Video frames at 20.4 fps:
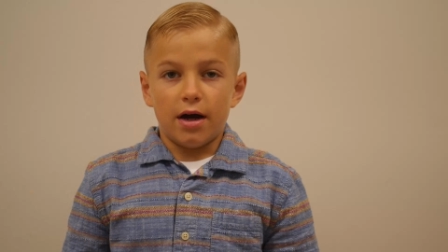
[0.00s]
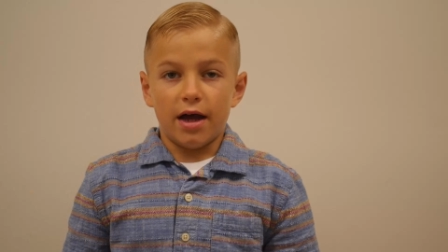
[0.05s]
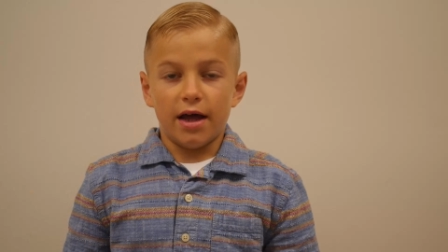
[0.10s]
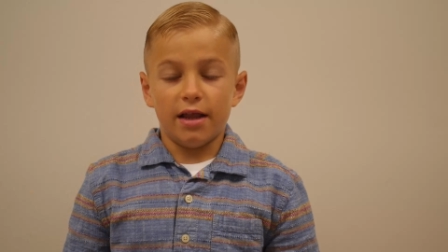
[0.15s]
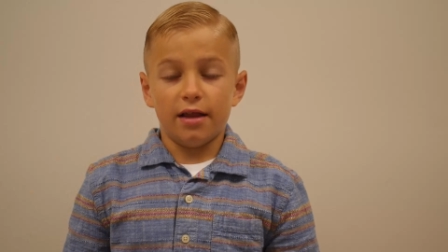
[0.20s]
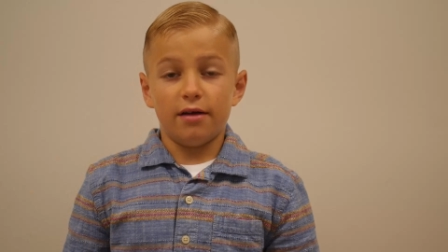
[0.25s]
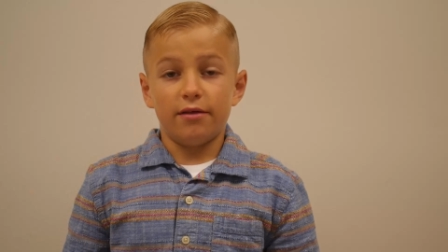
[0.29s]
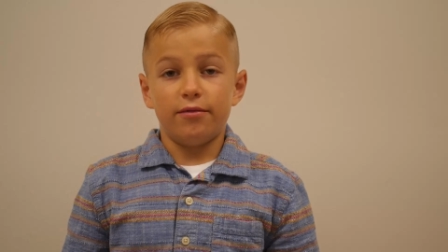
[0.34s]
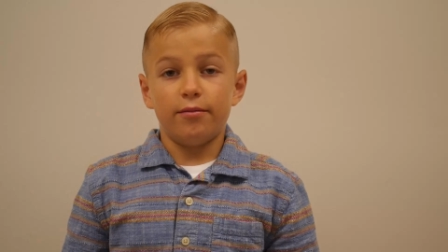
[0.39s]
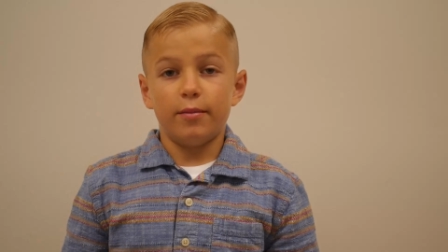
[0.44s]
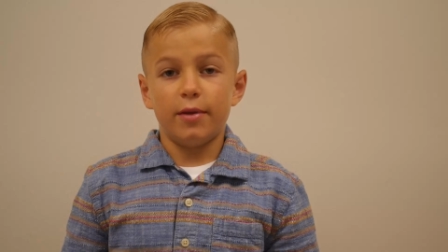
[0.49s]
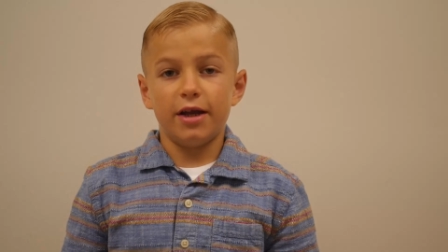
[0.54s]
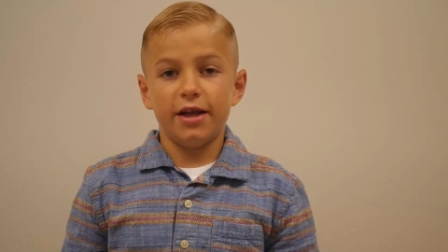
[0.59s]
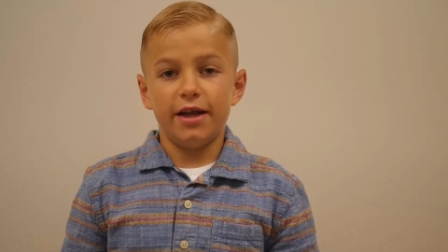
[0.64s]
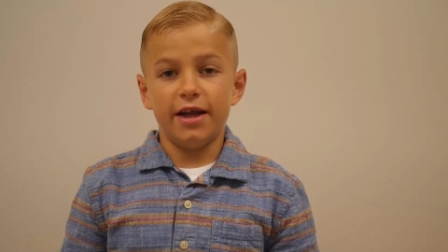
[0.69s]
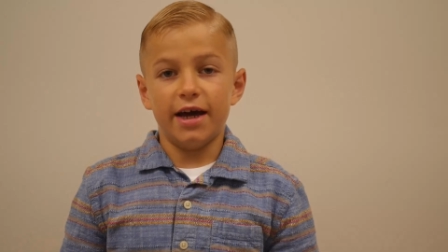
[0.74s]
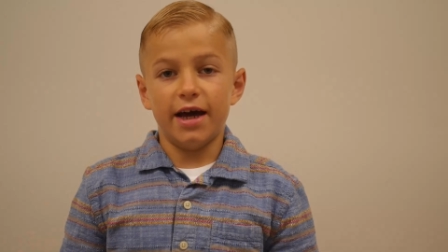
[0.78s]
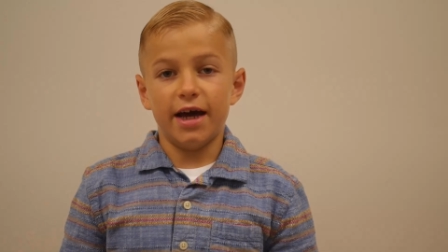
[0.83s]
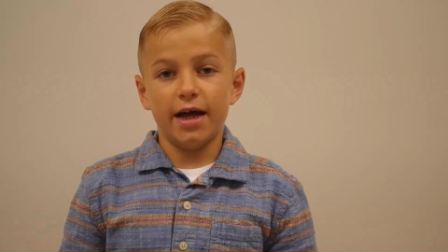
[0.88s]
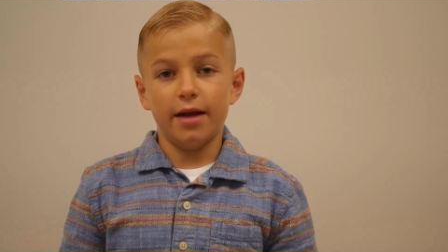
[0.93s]
I love my
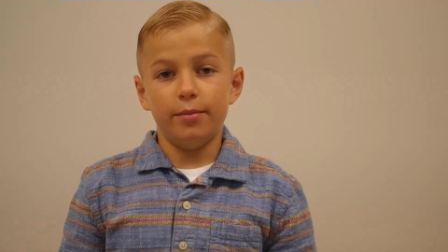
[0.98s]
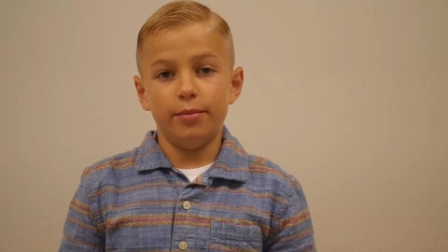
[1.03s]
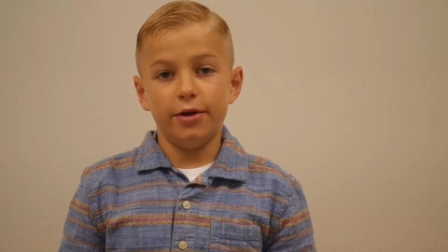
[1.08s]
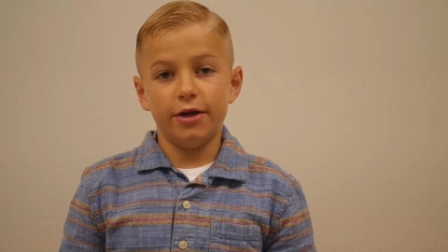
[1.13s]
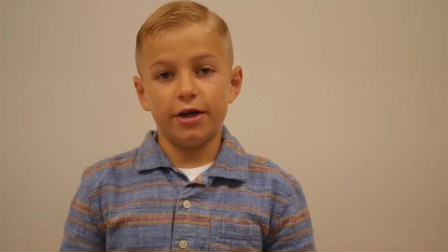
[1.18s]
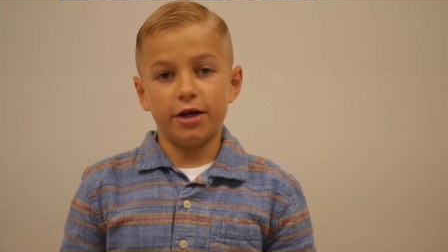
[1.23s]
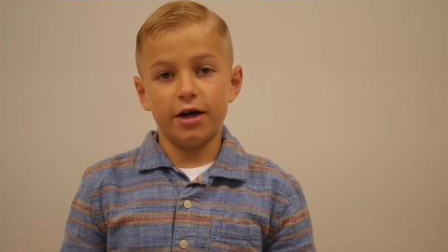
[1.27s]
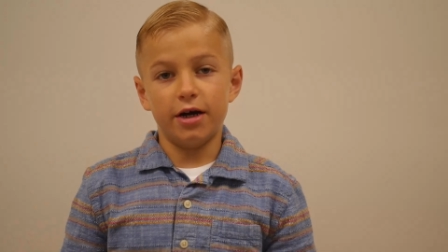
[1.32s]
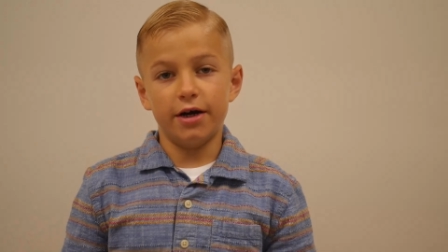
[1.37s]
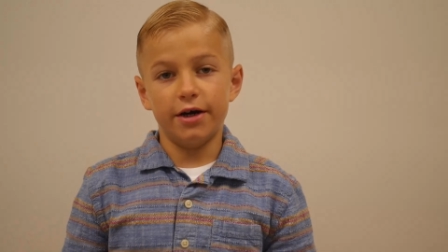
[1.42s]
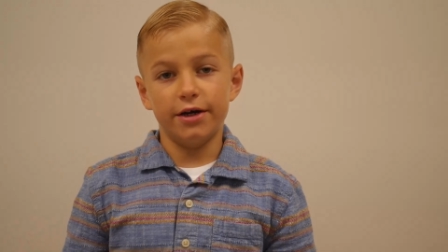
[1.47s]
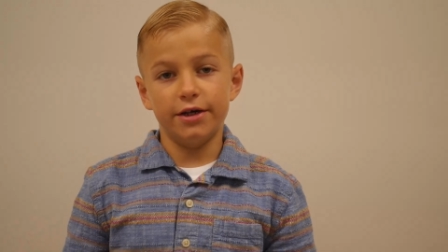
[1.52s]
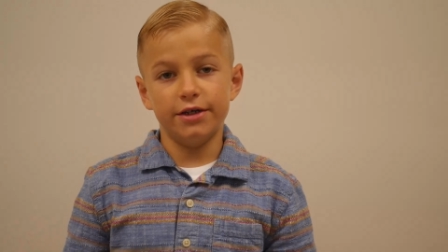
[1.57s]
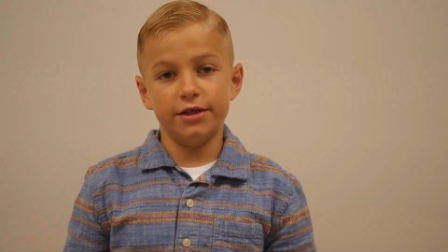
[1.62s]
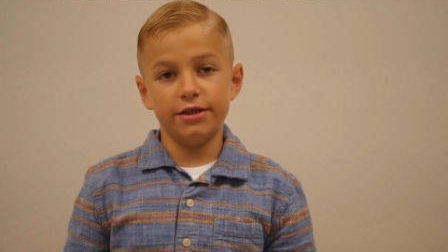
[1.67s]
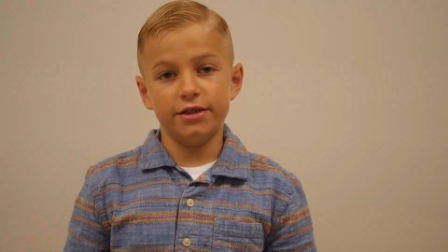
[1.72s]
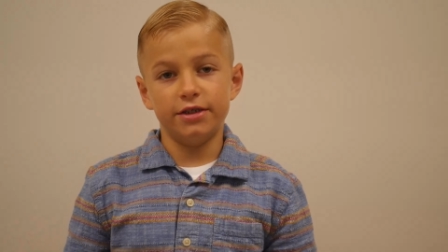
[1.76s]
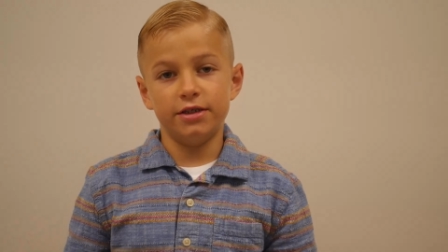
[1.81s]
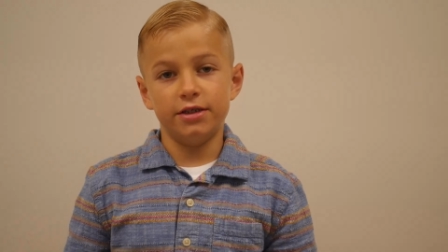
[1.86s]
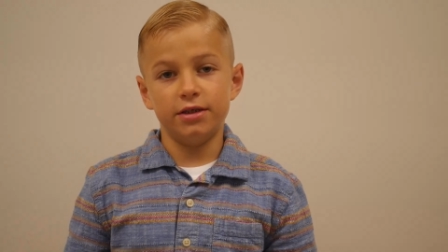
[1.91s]
dad
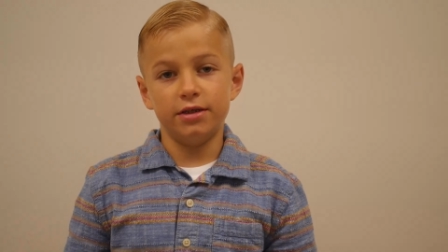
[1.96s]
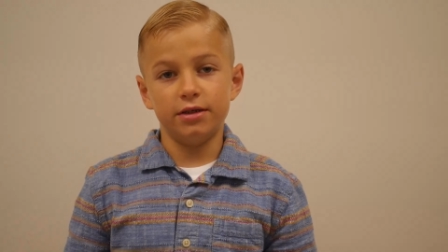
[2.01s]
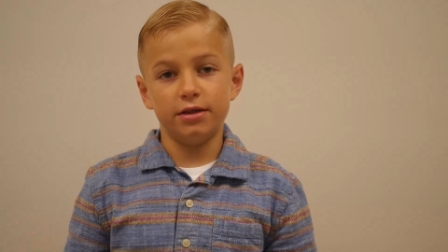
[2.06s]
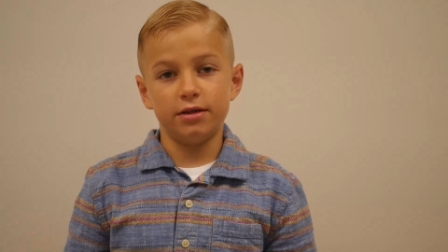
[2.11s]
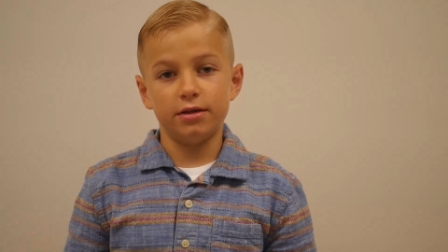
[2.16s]
because